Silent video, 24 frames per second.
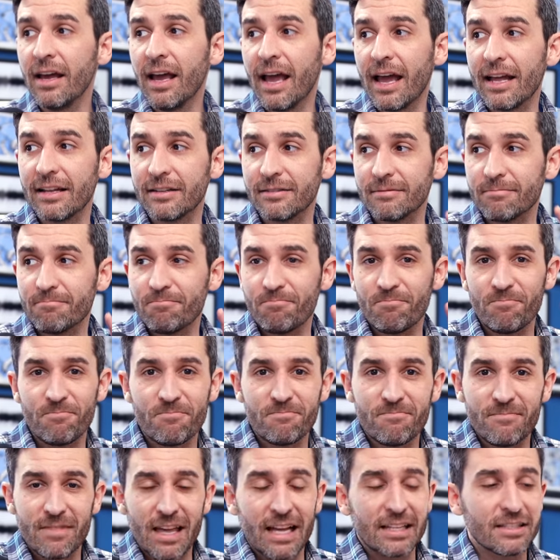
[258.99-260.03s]
And
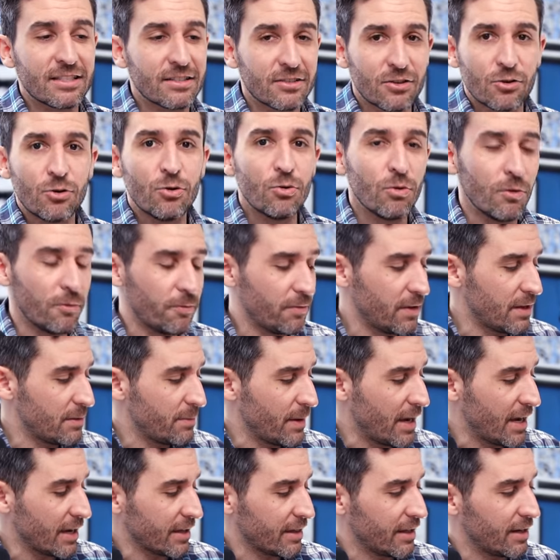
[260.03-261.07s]
that's cool
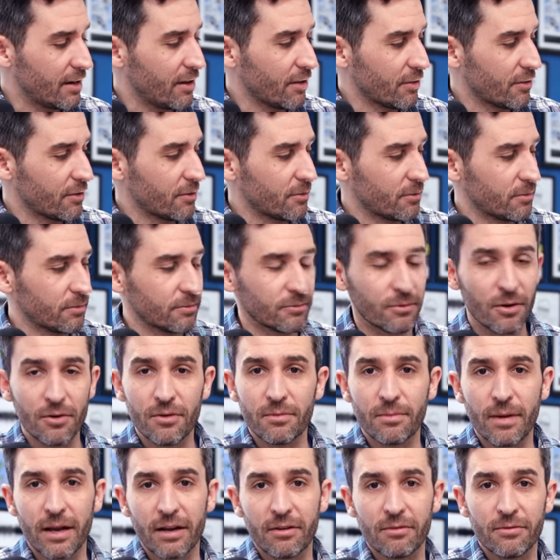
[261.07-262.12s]
feedback that other
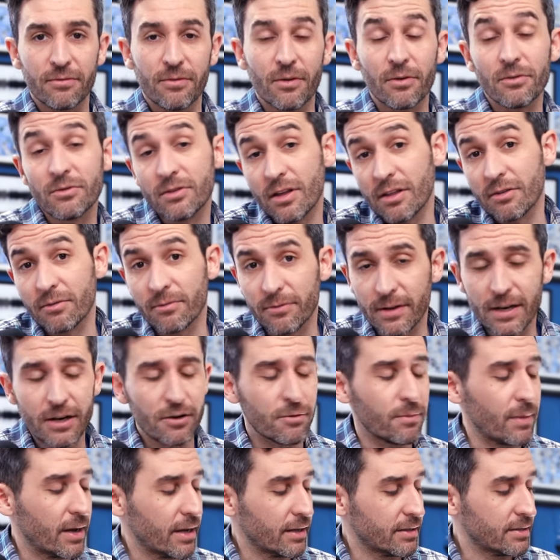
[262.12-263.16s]
Rode microphones, other
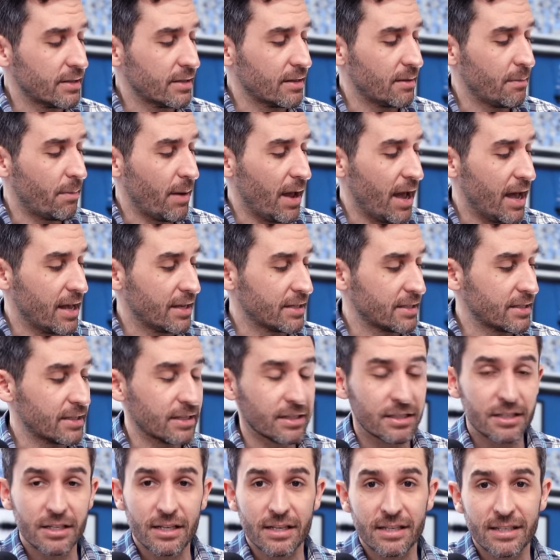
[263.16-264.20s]
video mics in the past
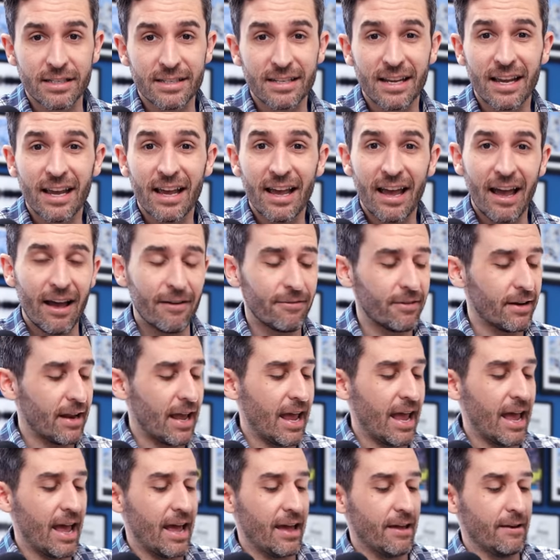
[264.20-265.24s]
just haven't
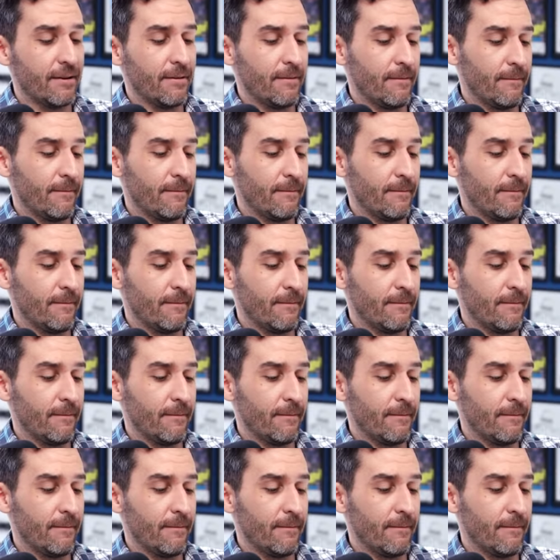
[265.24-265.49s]
had.